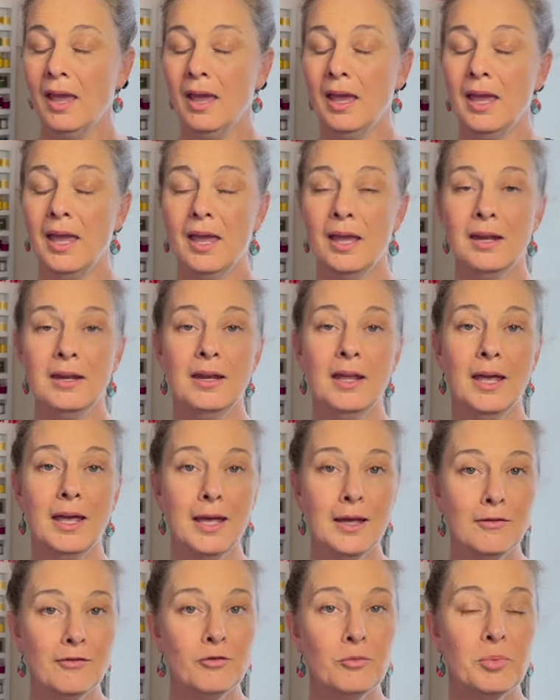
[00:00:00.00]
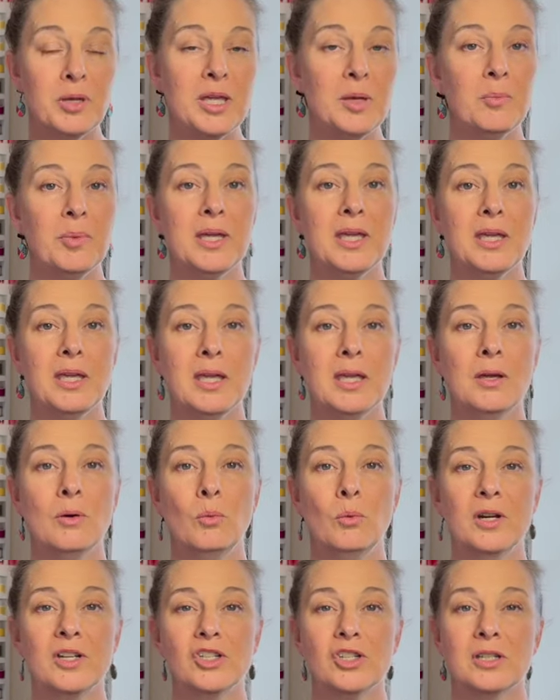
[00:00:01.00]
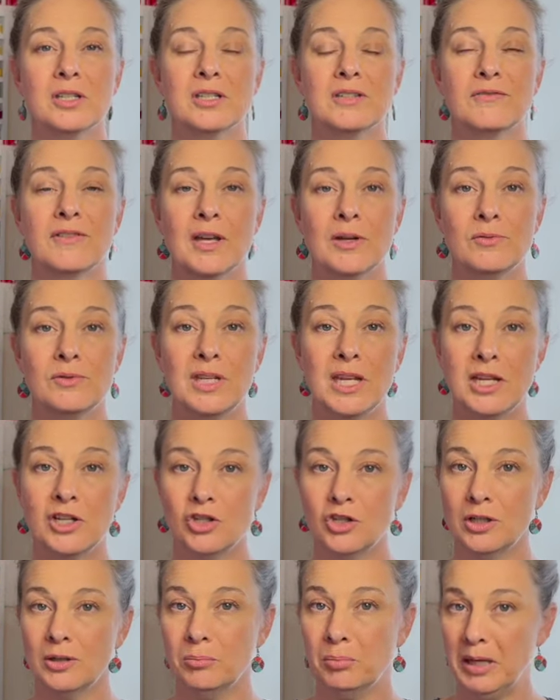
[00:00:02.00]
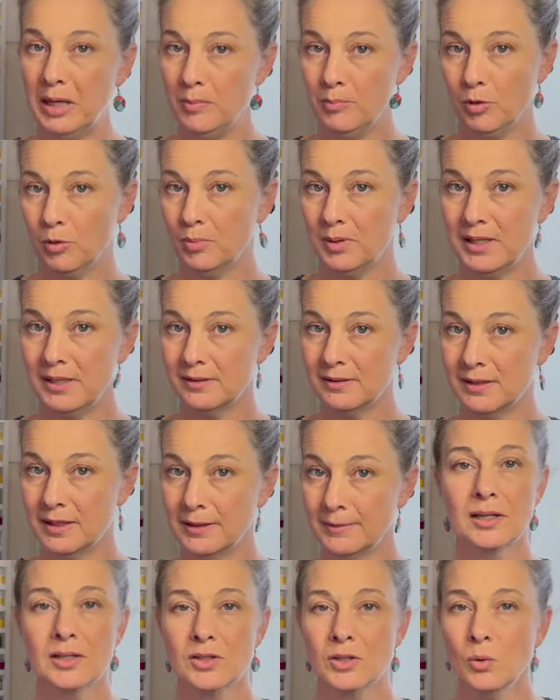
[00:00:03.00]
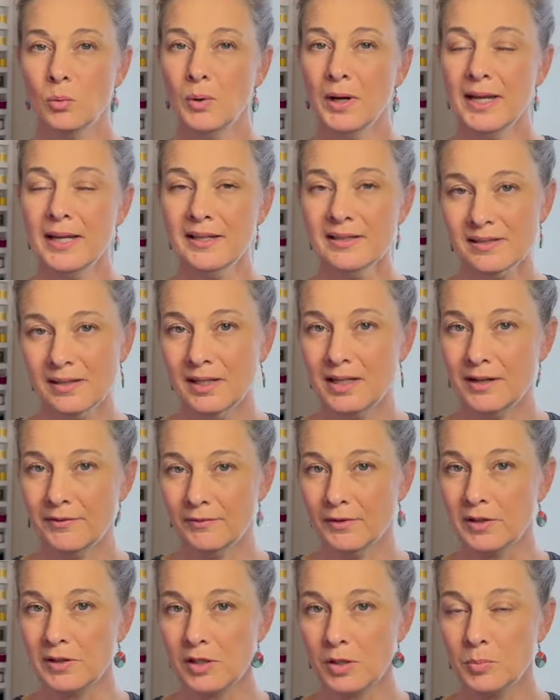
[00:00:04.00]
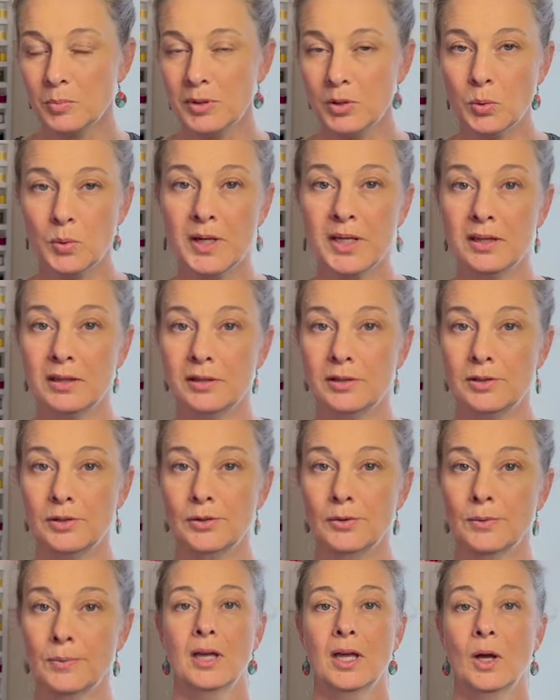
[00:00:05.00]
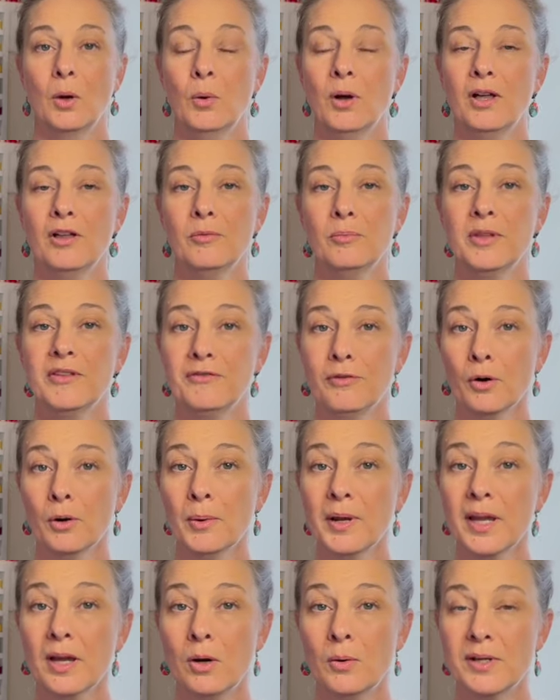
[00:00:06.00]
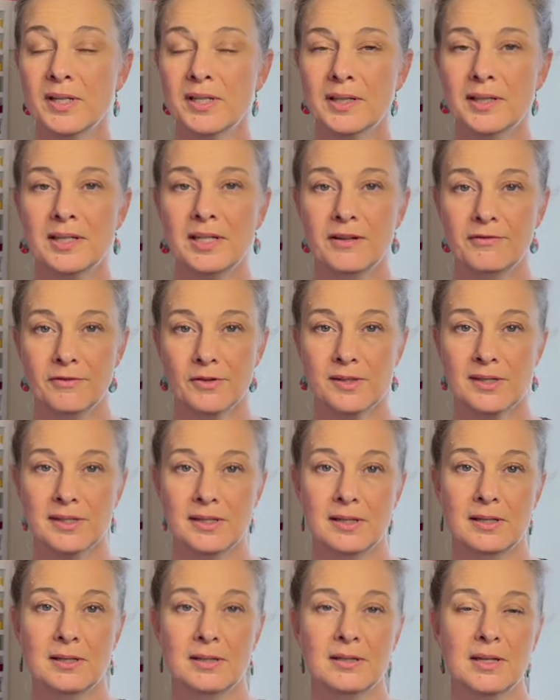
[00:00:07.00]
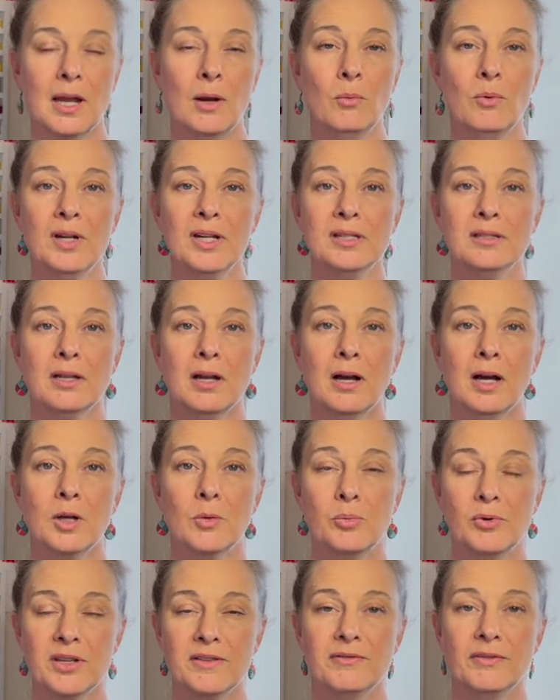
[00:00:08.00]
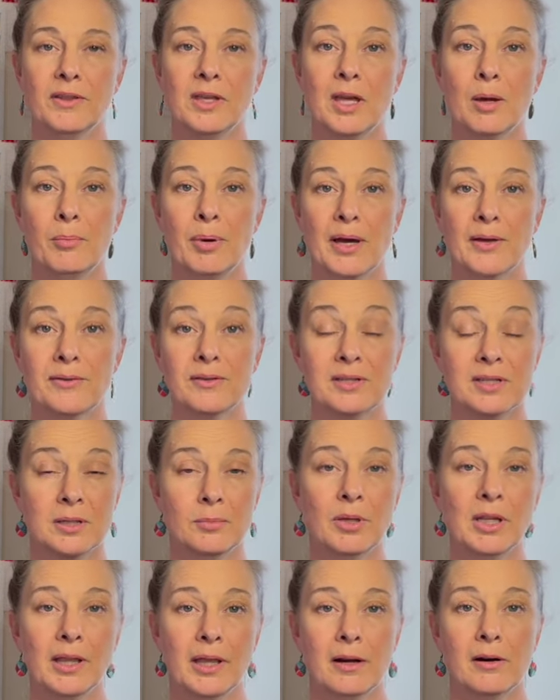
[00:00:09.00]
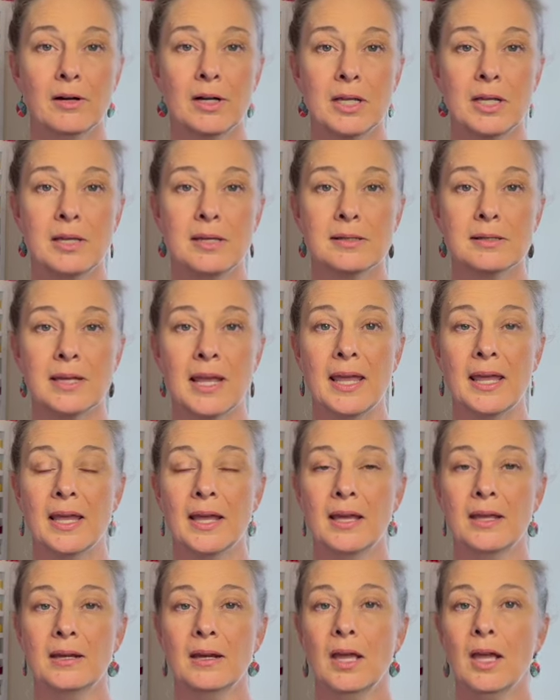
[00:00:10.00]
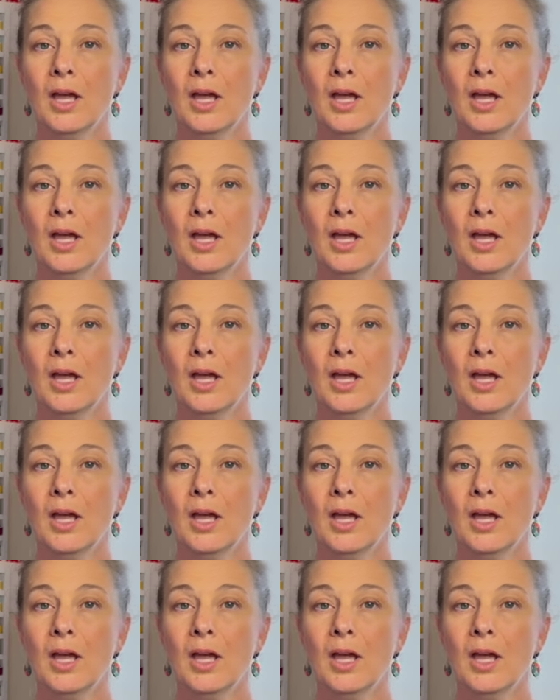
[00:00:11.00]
and FPP, which is foundation paper piecing. So what is the difference between the two? Well, before we go into the differences, I want to talk briefly about the similarities and